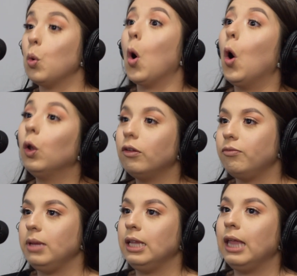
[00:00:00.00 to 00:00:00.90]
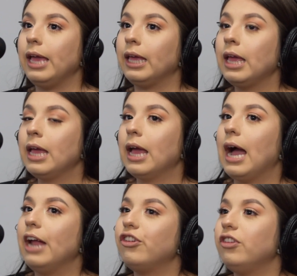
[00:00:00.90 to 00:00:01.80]
all of me. Like
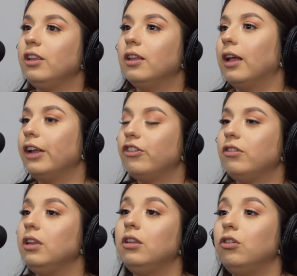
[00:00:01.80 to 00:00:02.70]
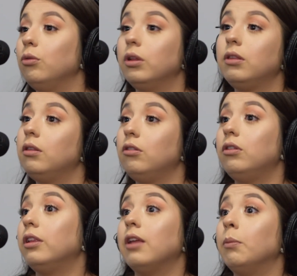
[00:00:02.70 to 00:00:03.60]
I just need you
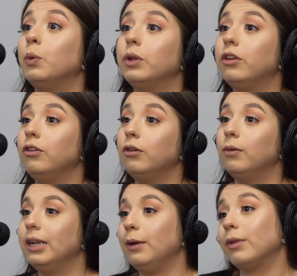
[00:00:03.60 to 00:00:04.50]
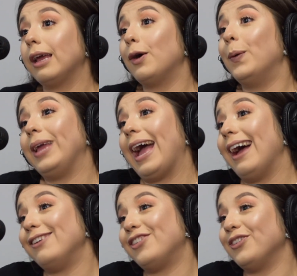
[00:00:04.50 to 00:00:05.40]
to tell me what to do. And he was like, oh yeah,
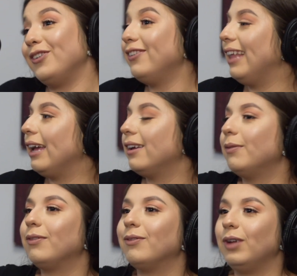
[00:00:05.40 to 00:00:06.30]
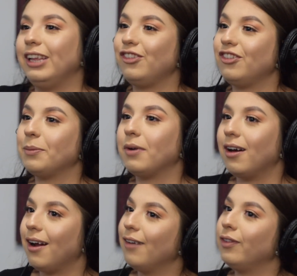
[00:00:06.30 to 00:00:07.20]
true. Like relationship
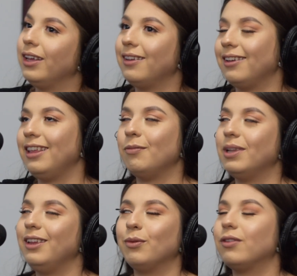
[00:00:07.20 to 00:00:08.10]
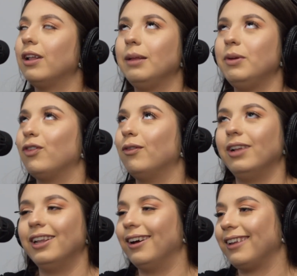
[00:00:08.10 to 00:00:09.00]
cut off. Like he was telling me for a
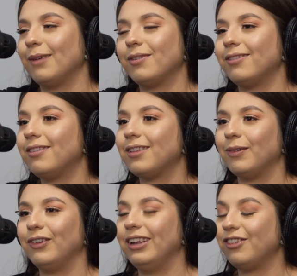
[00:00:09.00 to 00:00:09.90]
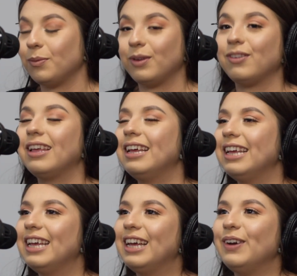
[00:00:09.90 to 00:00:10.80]
really long time to stop that relationship.
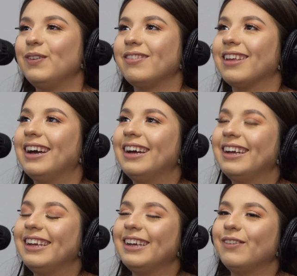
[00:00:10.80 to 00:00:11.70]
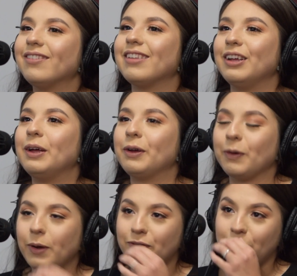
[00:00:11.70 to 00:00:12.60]
It was
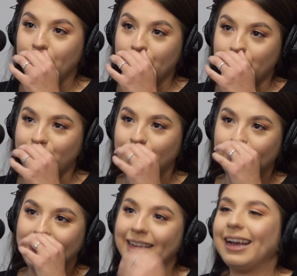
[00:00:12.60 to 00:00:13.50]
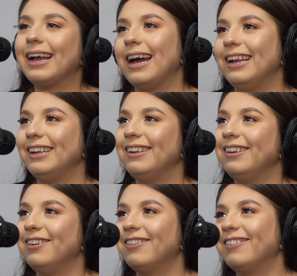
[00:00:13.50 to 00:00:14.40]
quite a few years. So like I kind of,
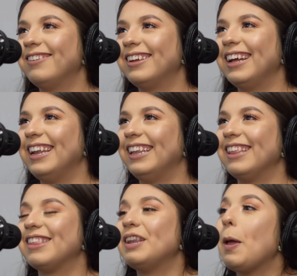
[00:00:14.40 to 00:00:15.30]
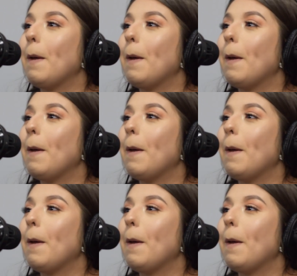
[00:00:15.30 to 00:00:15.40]
I didn't listen,